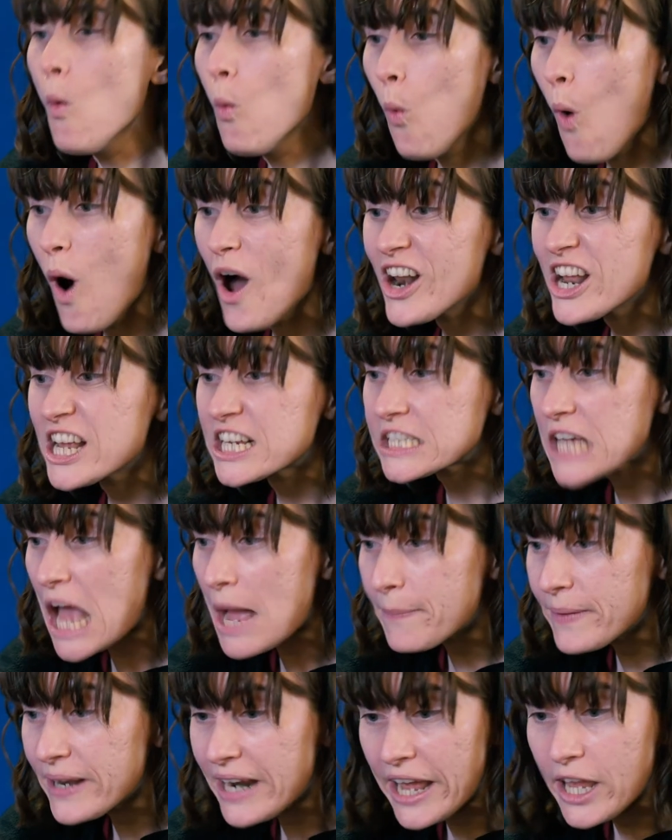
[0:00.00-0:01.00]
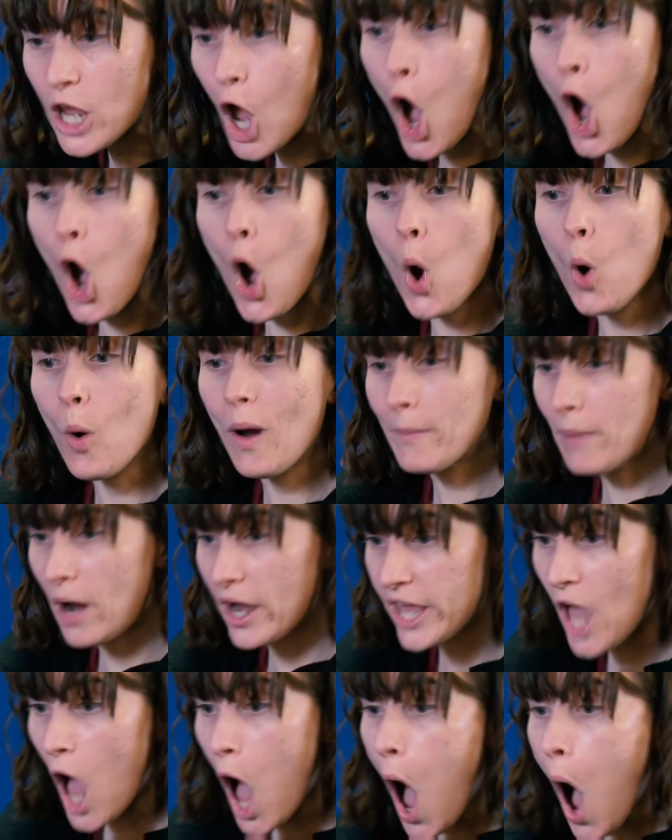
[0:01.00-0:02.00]
What is happening? Who am
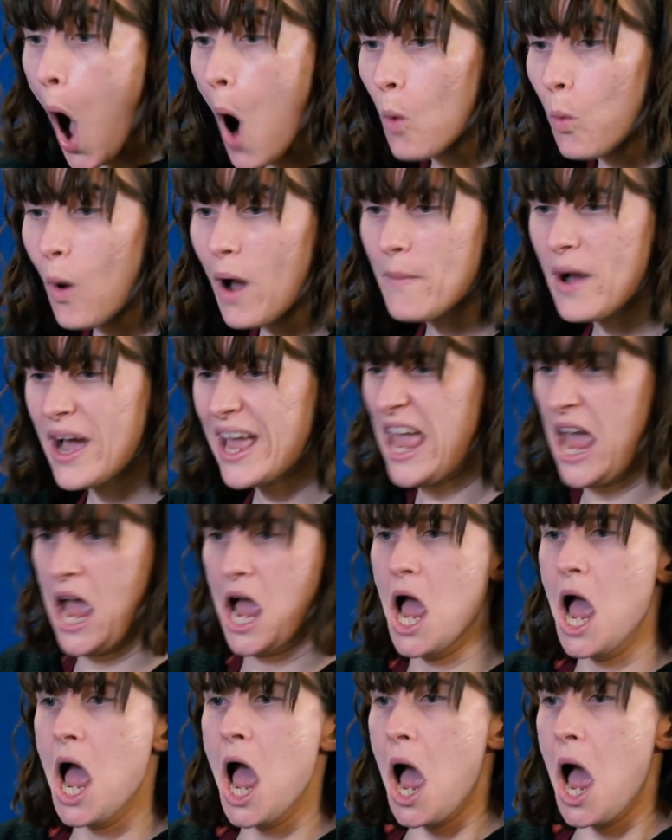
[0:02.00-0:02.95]
I? Why am I here?